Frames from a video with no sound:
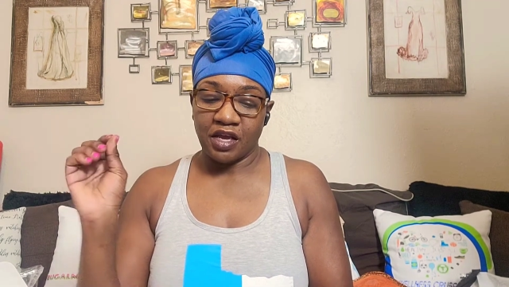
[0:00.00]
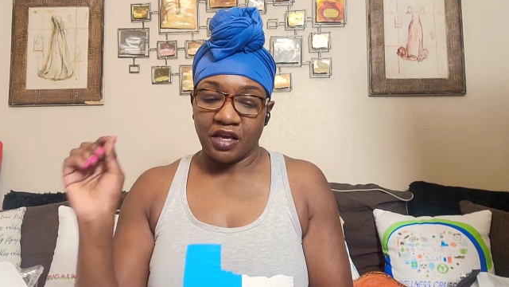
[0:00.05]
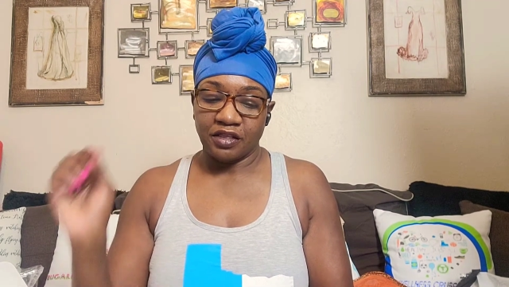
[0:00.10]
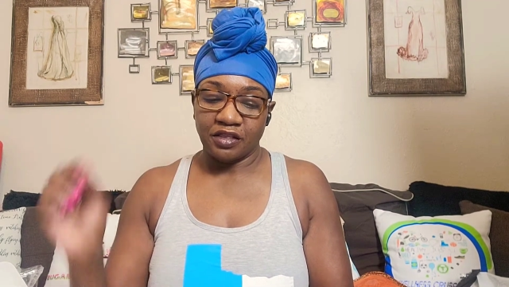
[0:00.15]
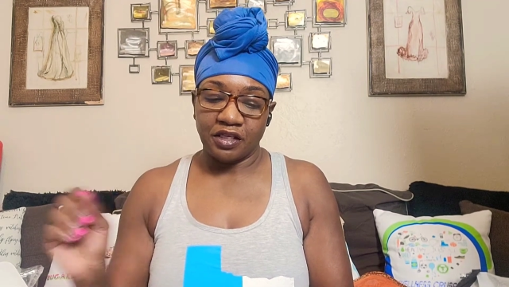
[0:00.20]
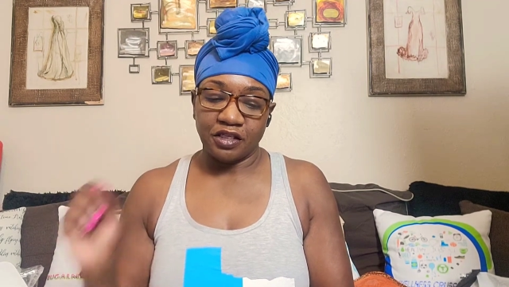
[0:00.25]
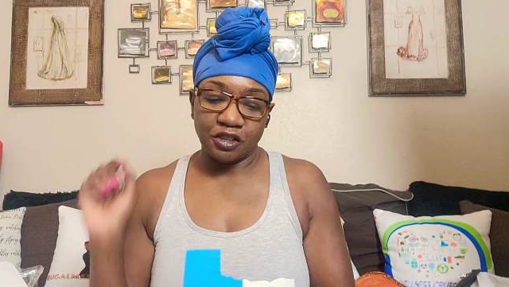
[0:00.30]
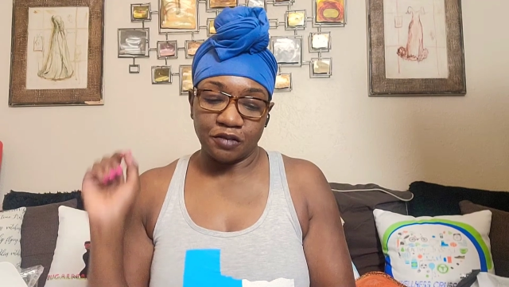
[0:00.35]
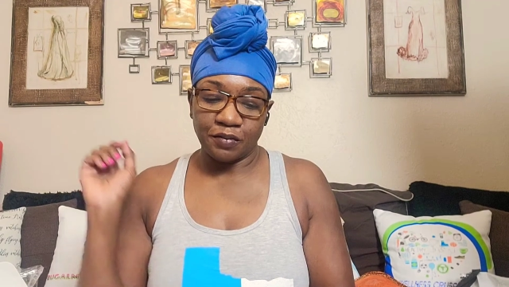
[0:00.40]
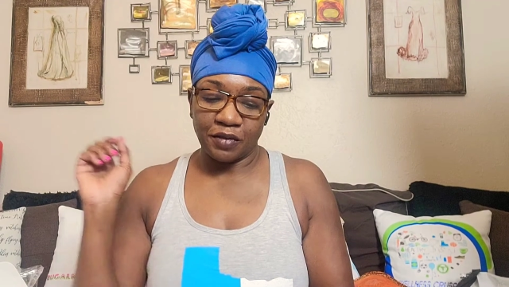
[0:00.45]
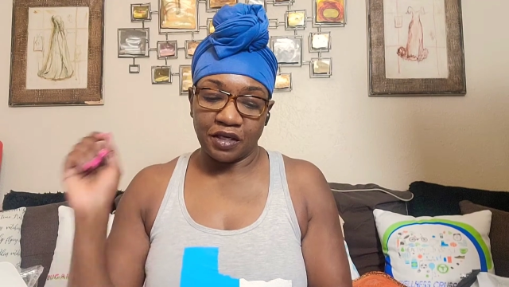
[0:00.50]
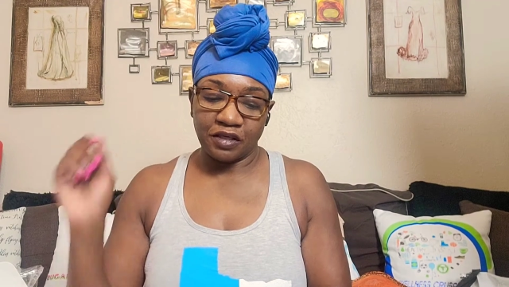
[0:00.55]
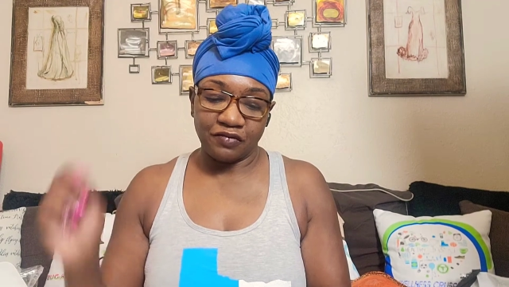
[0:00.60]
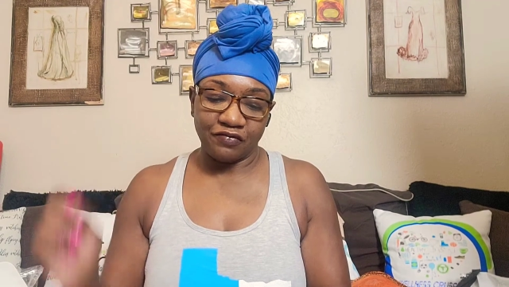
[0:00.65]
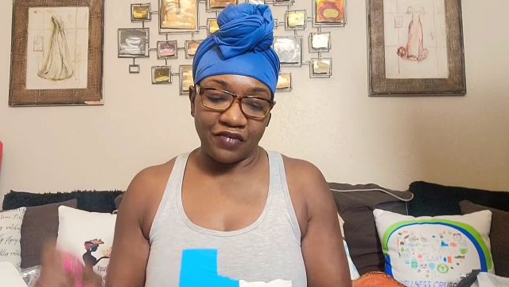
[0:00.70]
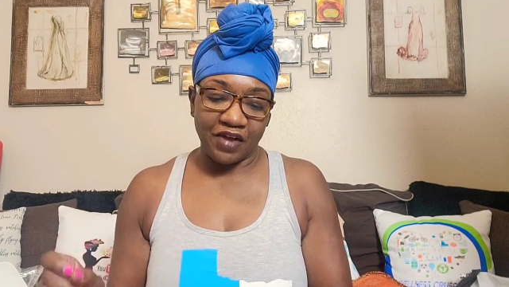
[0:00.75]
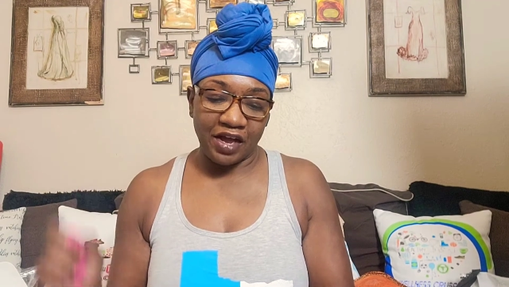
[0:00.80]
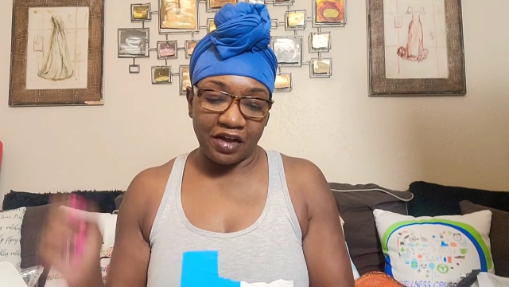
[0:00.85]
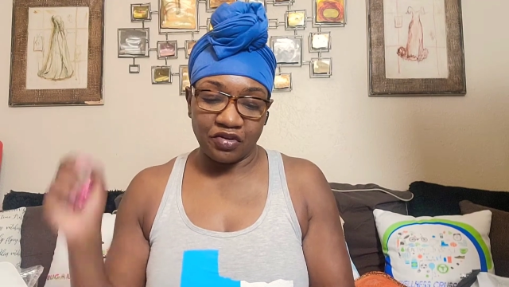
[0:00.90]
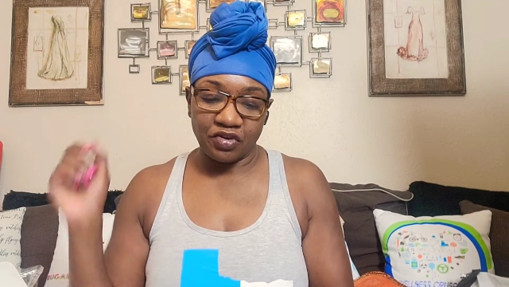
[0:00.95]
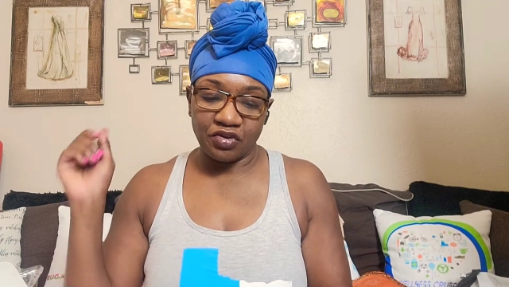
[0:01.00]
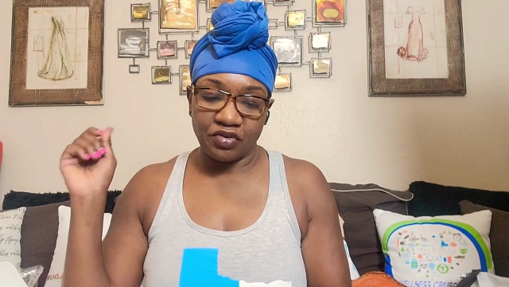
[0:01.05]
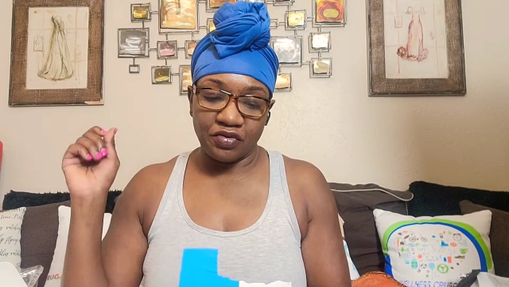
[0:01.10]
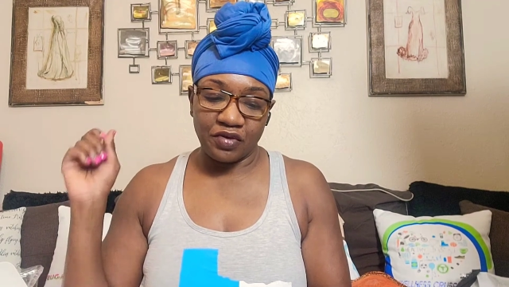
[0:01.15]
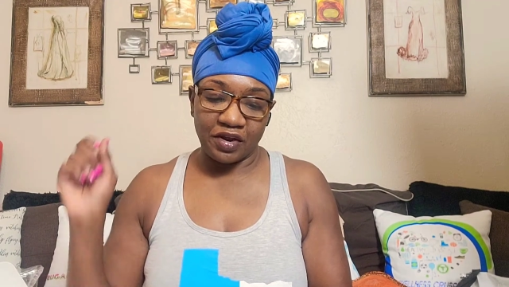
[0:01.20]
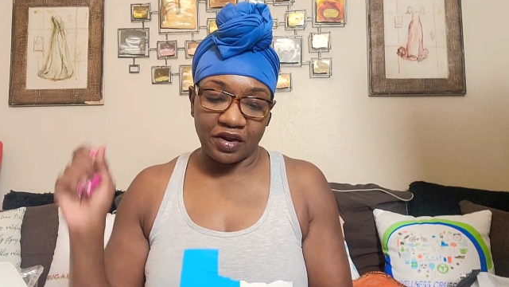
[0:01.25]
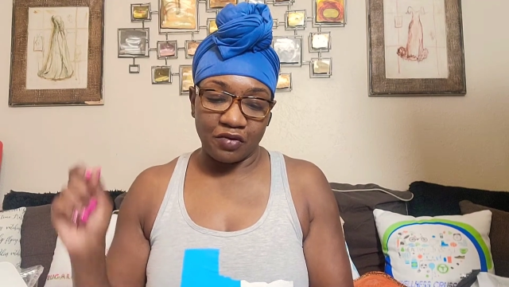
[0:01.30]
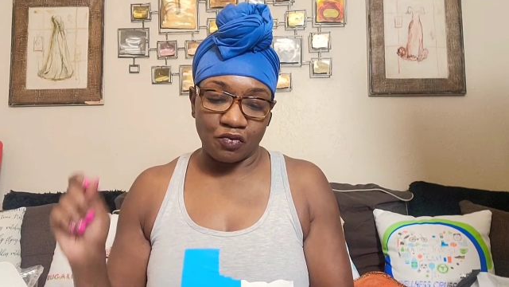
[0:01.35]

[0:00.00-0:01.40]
this month value